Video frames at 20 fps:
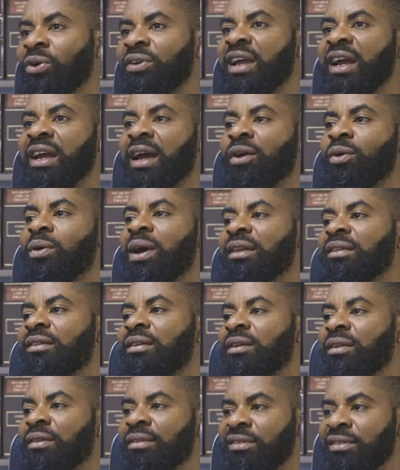can go and
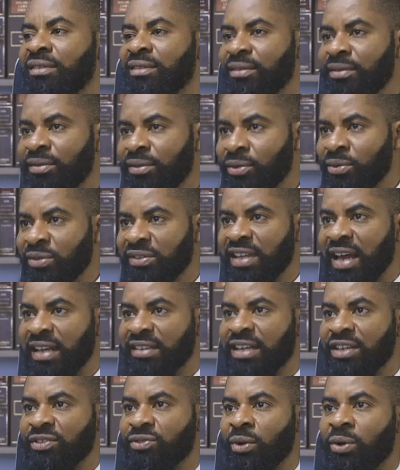use their
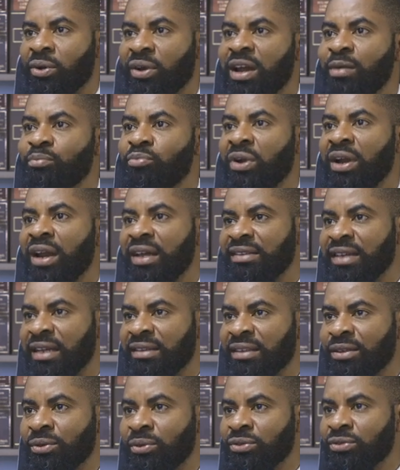chest to collect bullets
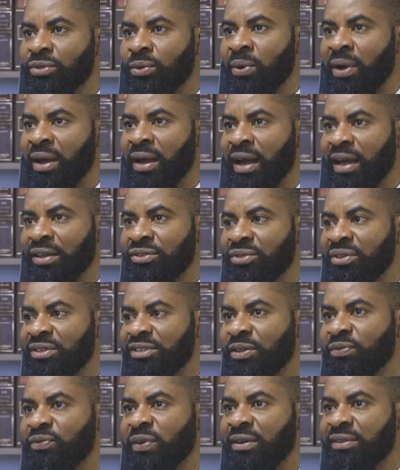at Eagle Square, at
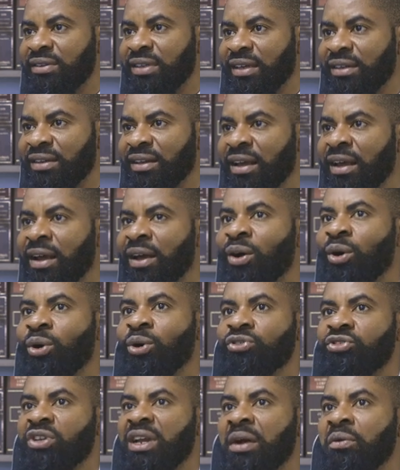Unity Fountain.
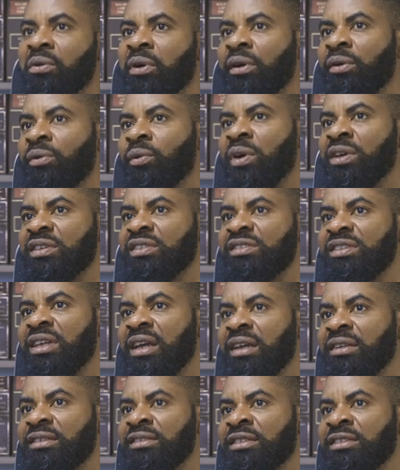Oh, so that once
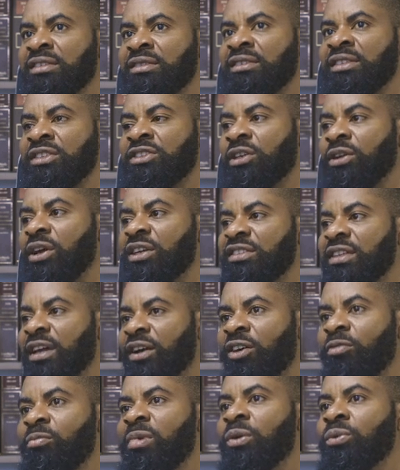they dislodge the
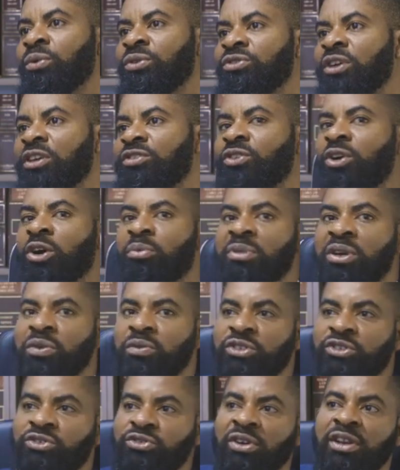government, we'll just come in,
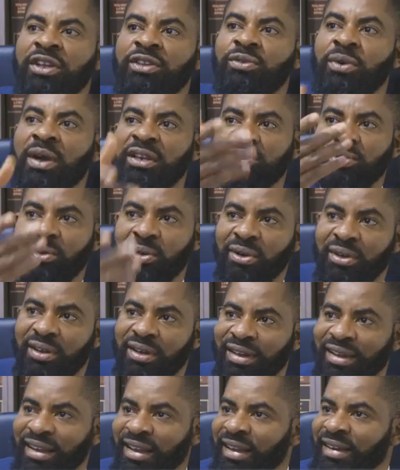we'll stroll into Aso
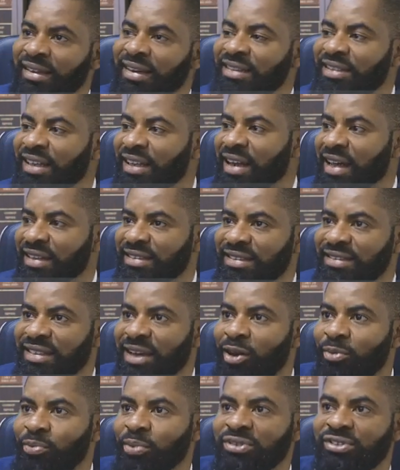Rock. They think that is
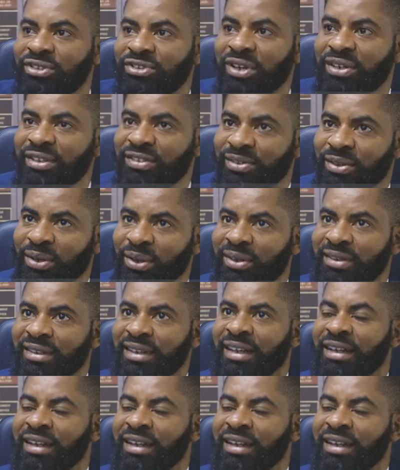how opposition is done.